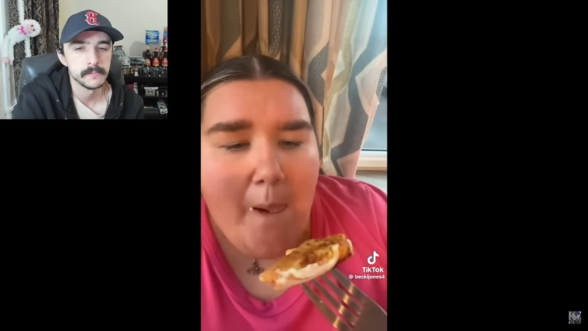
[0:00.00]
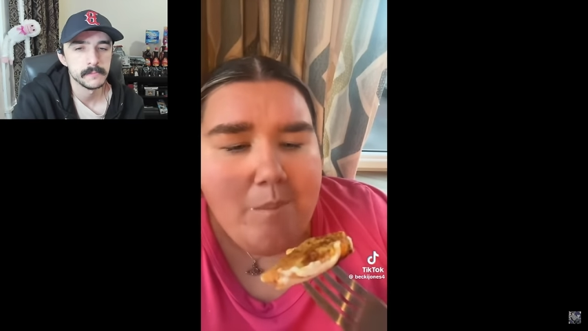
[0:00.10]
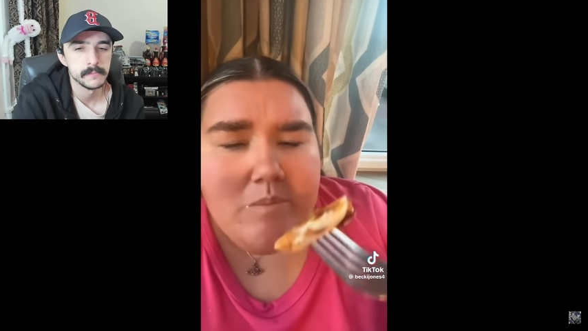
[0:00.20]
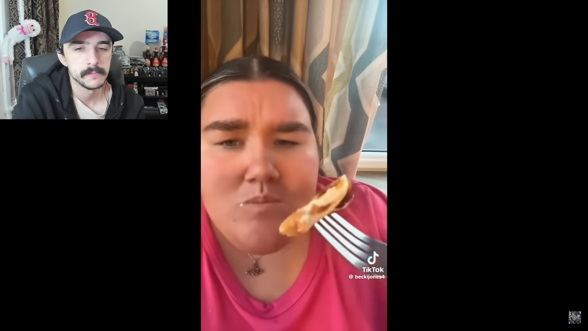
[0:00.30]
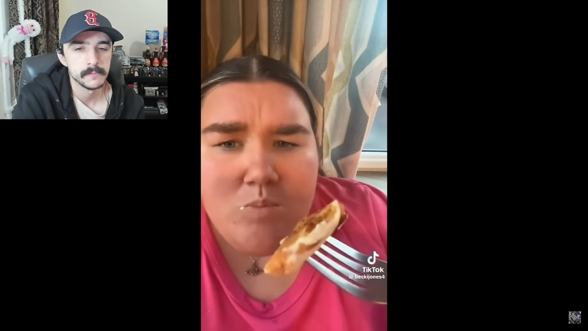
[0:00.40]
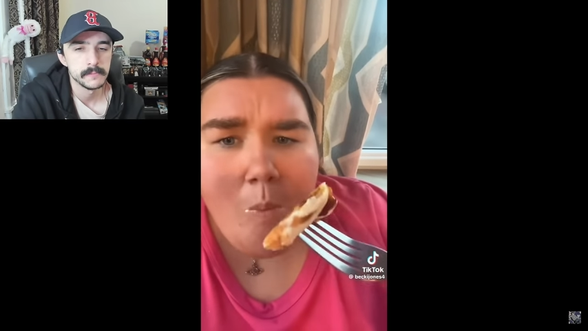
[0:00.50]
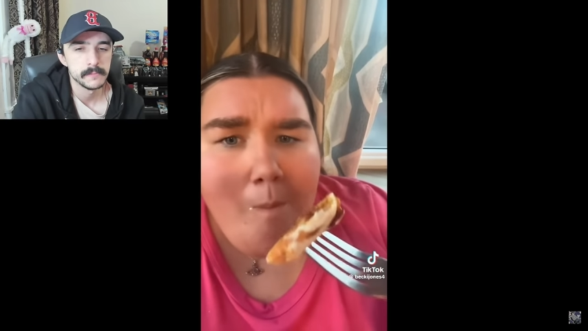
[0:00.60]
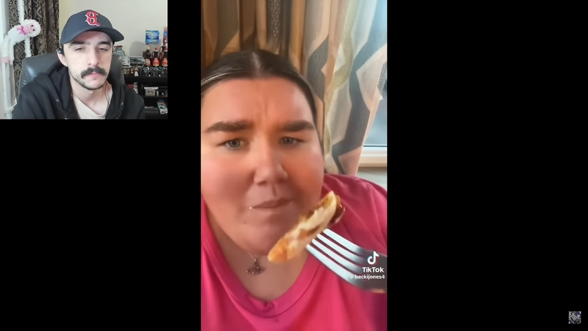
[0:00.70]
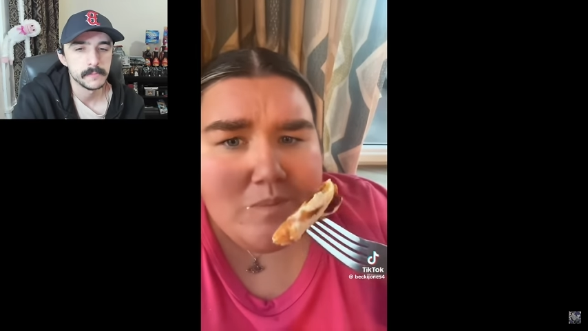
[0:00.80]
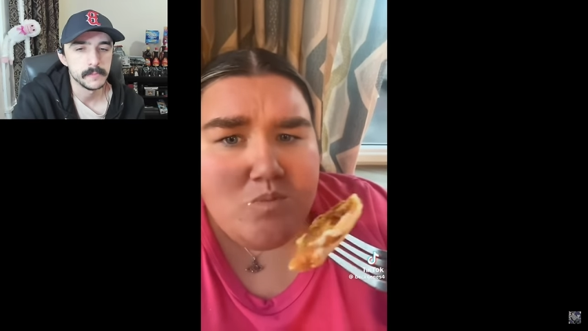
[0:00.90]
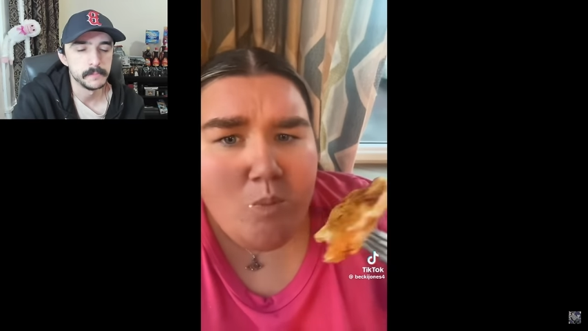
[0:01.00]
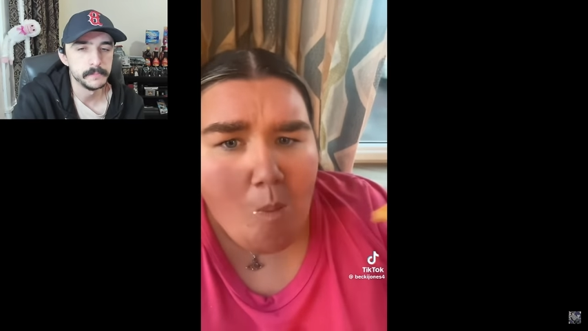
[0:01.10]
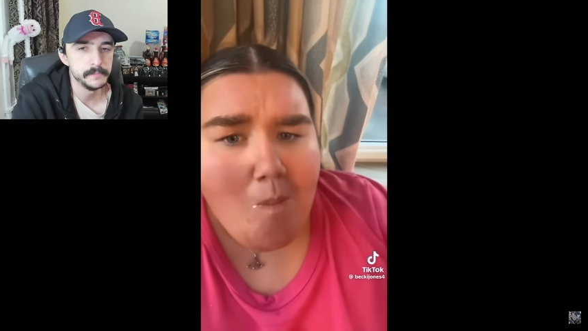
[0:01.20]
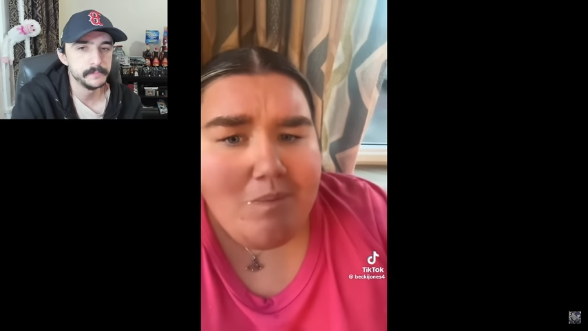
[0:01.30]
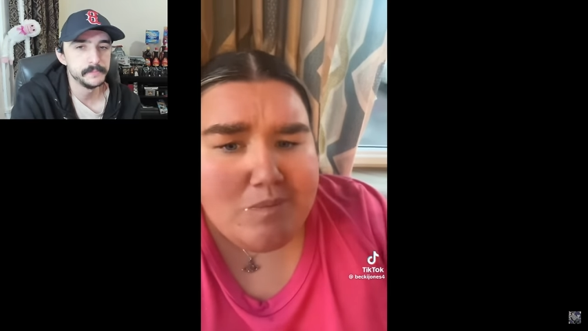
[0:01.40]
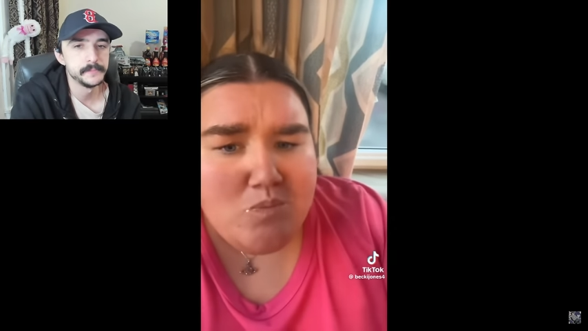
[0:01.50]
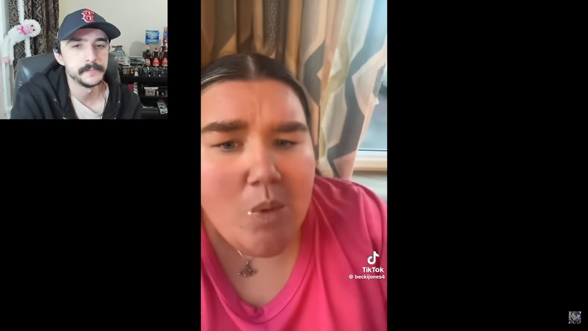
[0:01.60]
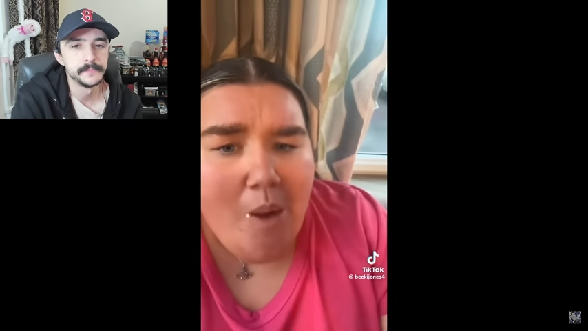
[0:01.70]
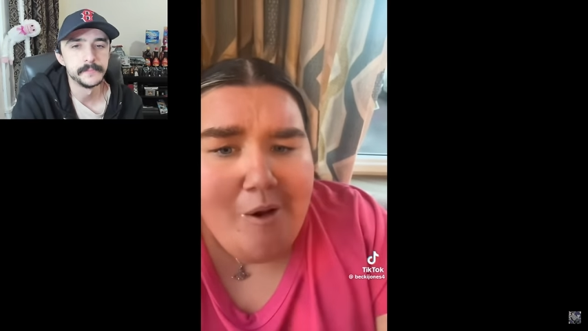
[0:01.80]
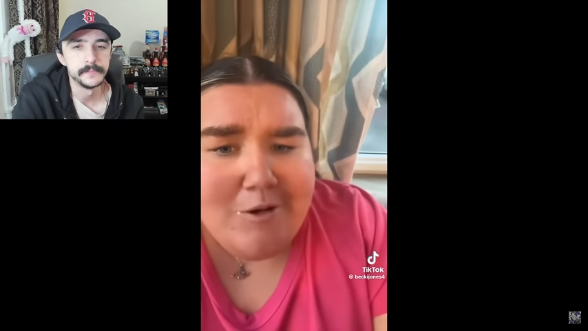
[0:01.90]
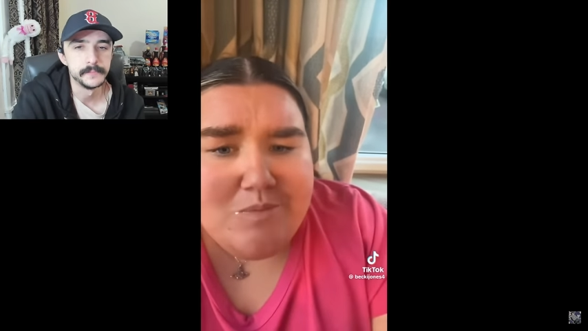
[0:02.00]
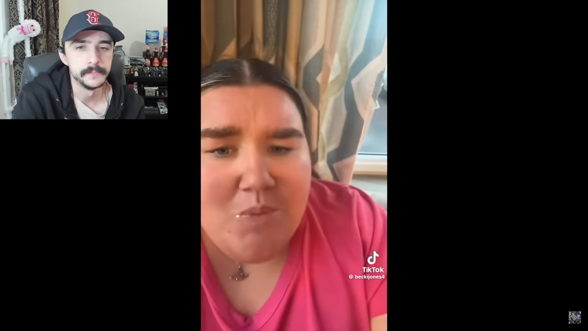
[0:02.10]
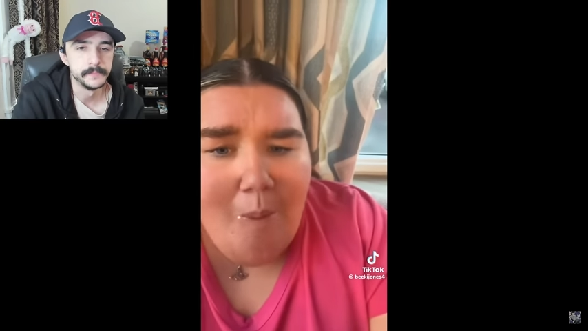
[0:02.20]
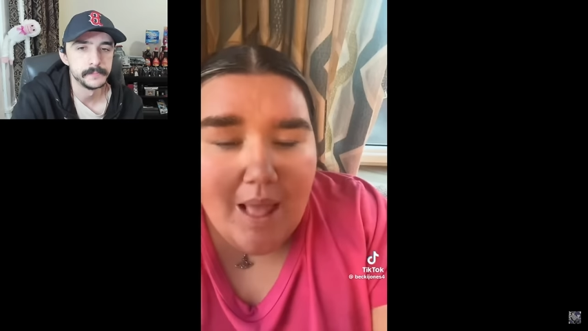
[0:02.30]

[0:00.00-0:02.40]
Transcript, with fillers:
Speaker 1: Mmm. mmm. Yeah.